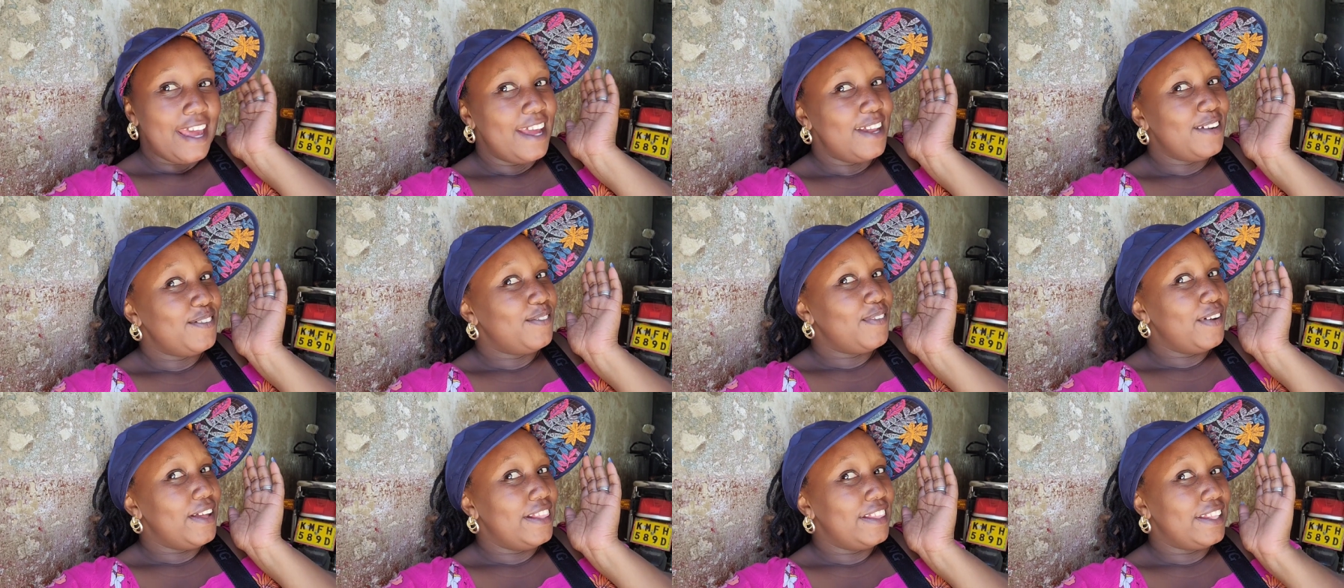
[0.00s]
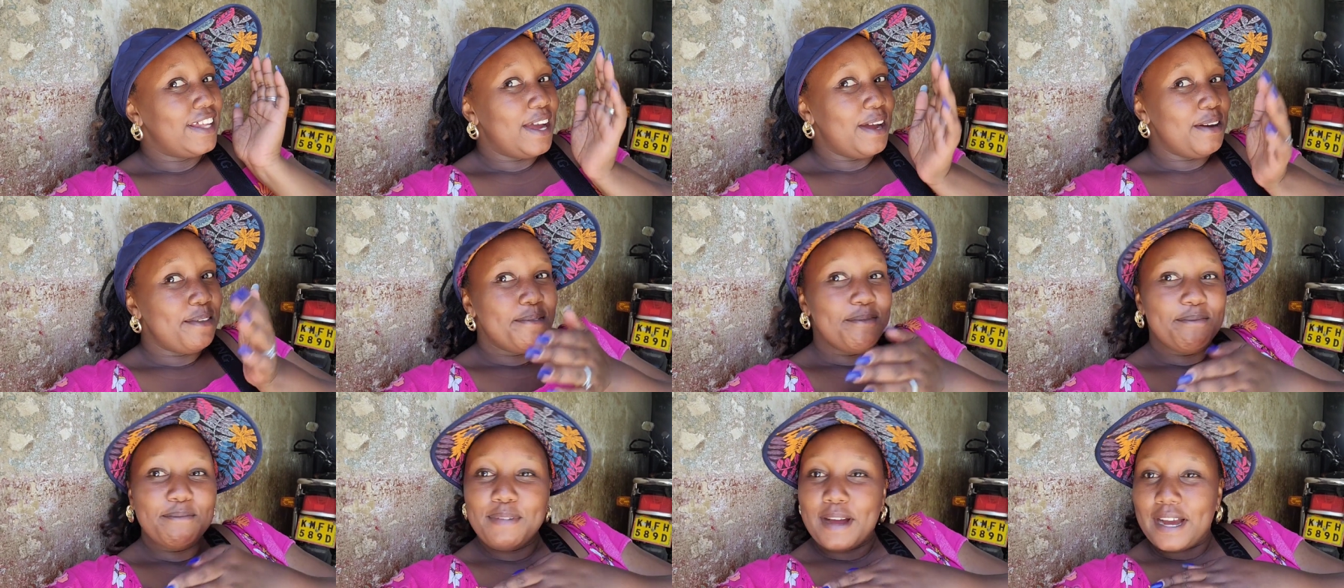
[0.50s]
and
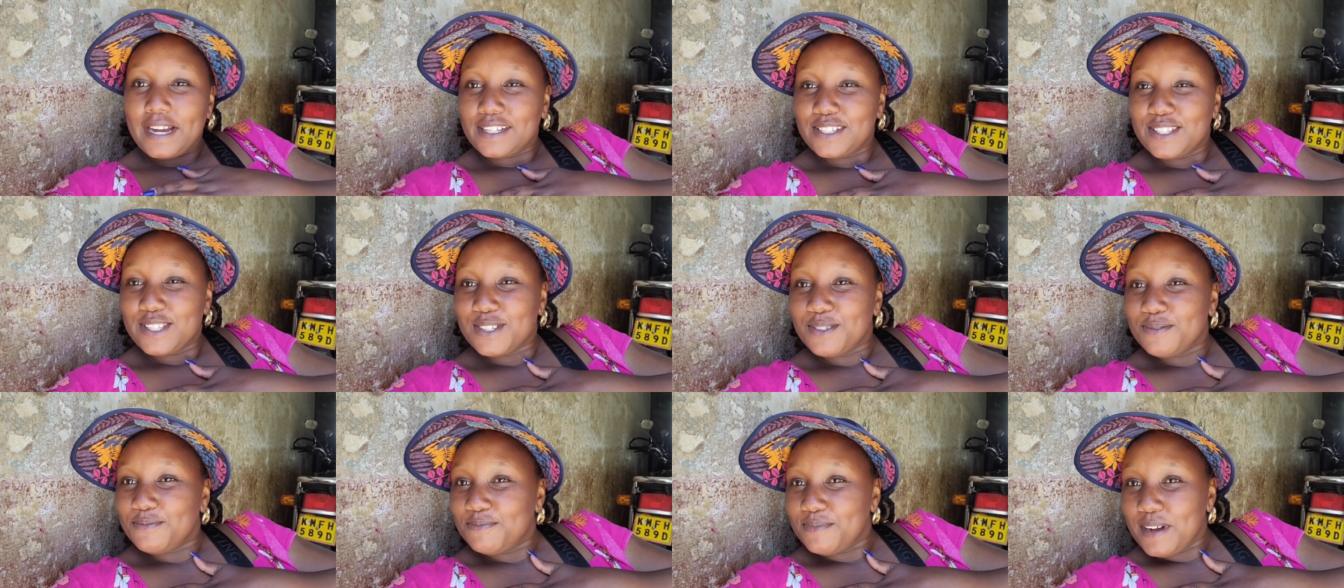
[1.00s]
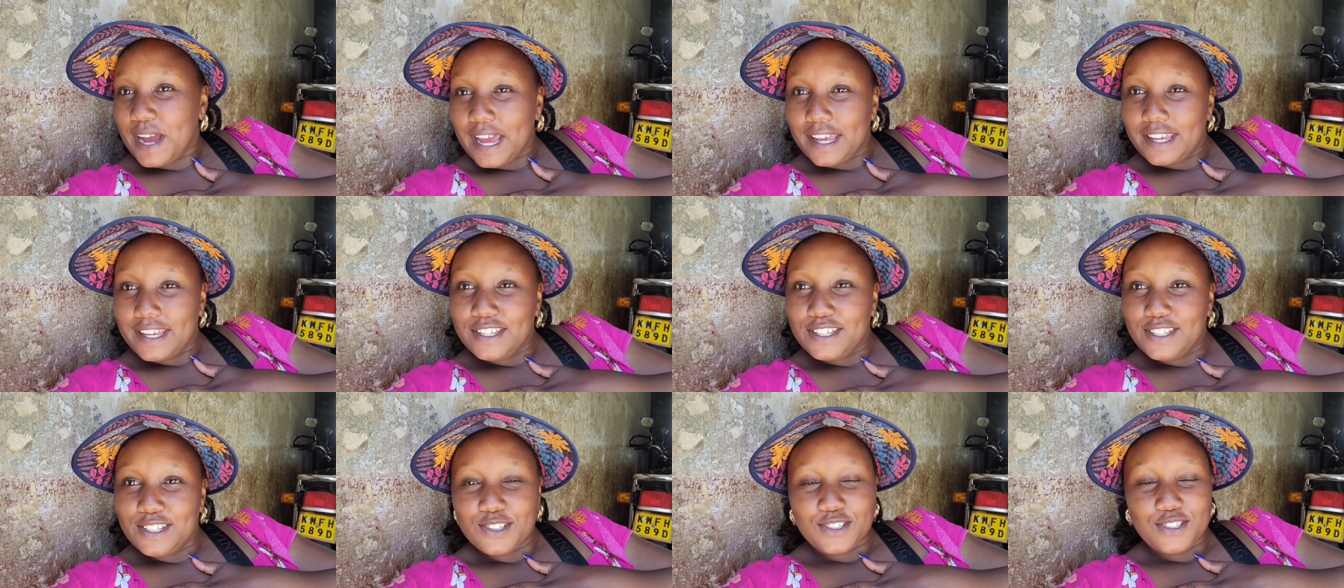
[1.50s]
welcome back to
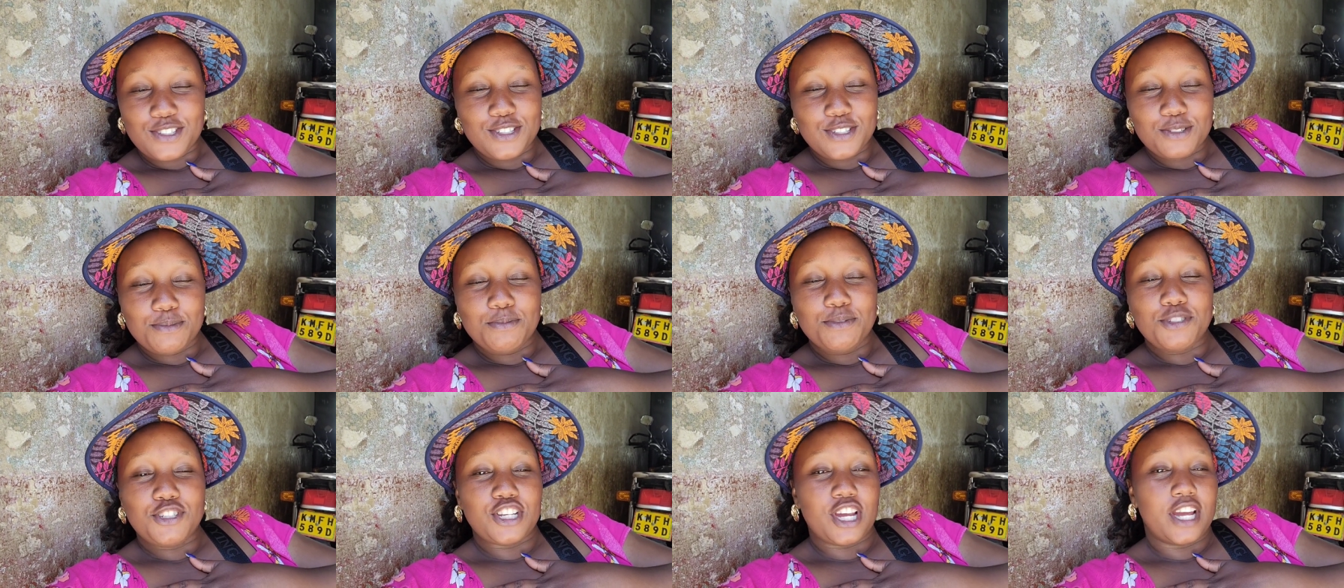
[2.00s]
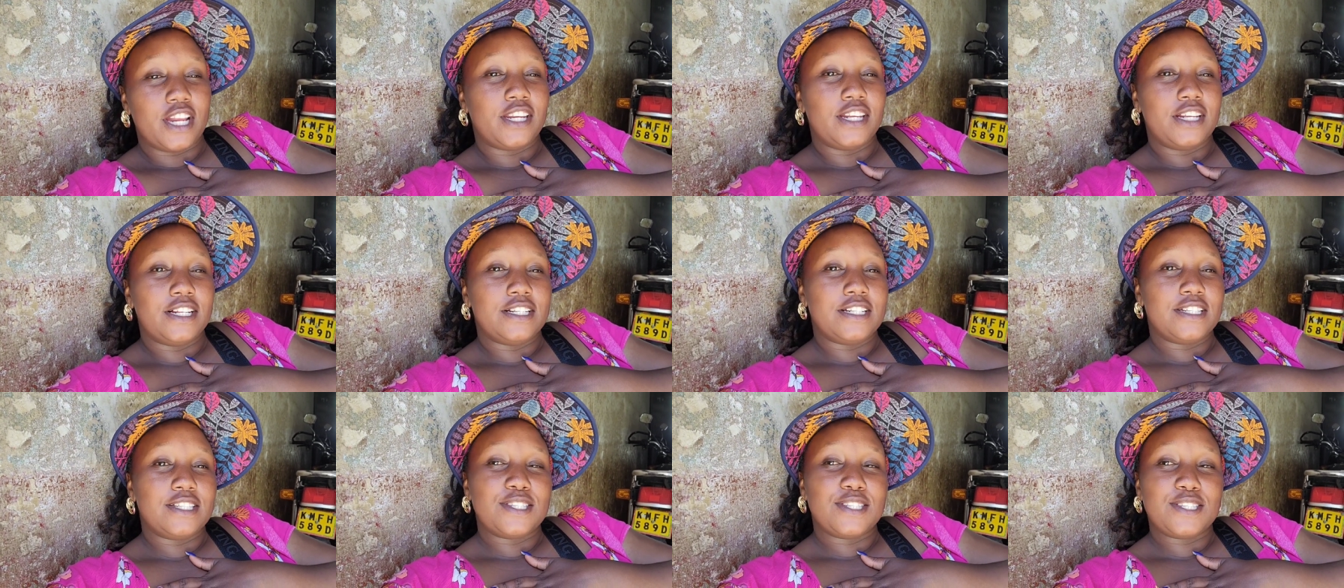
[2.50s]
my youtube
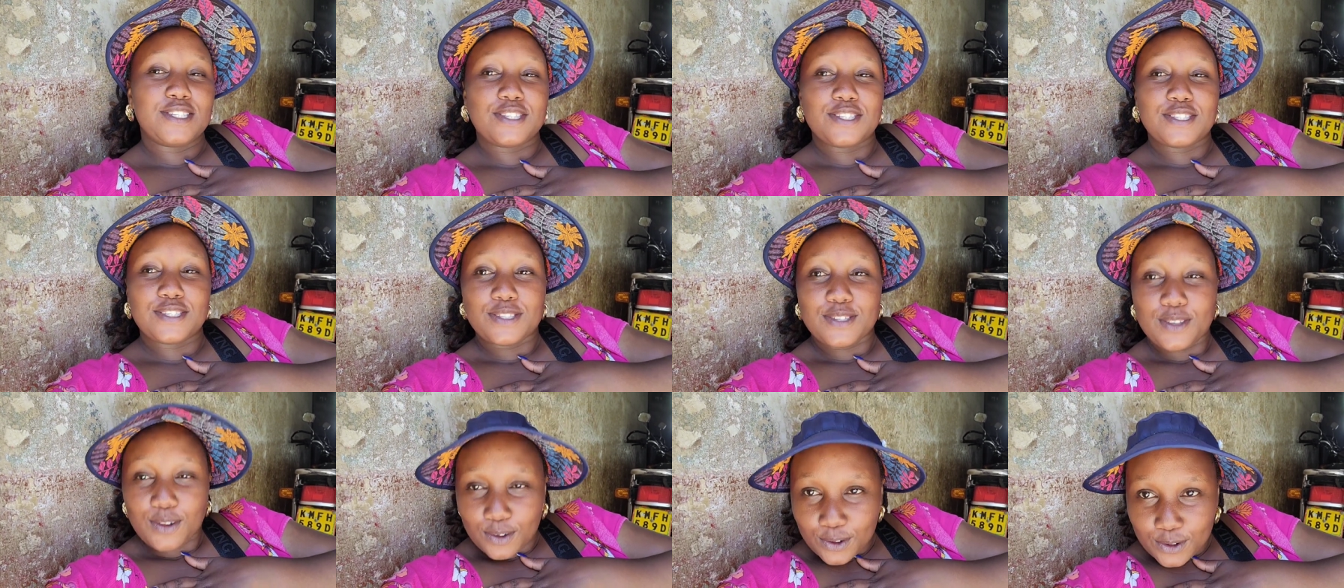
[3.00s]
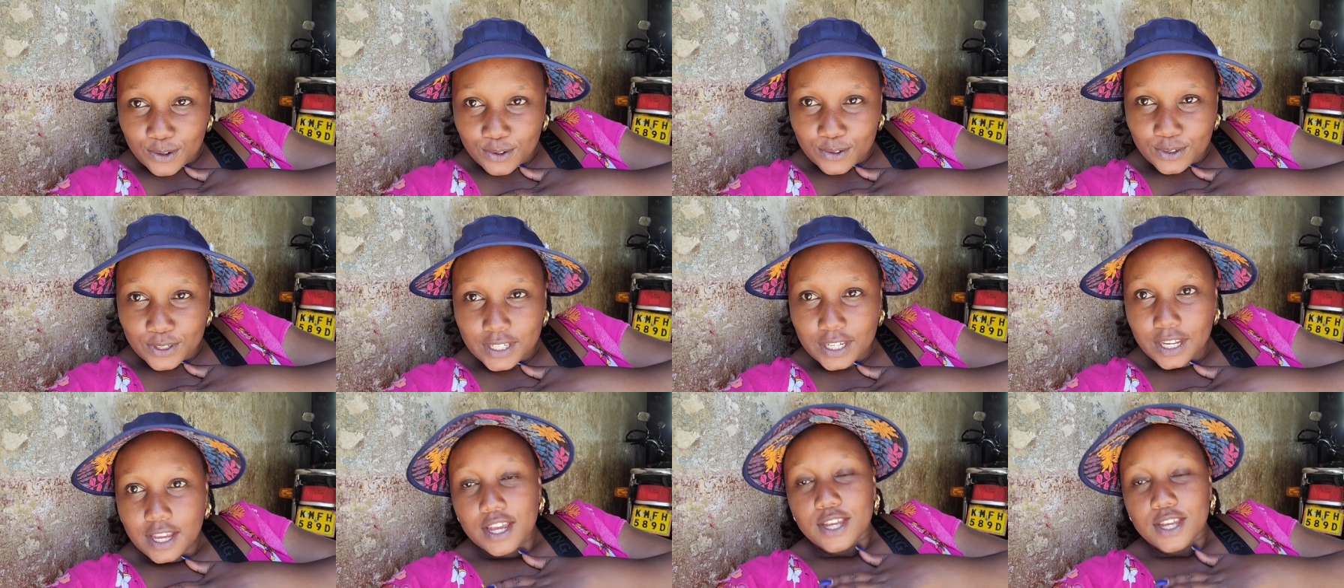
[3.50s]
channel it's so good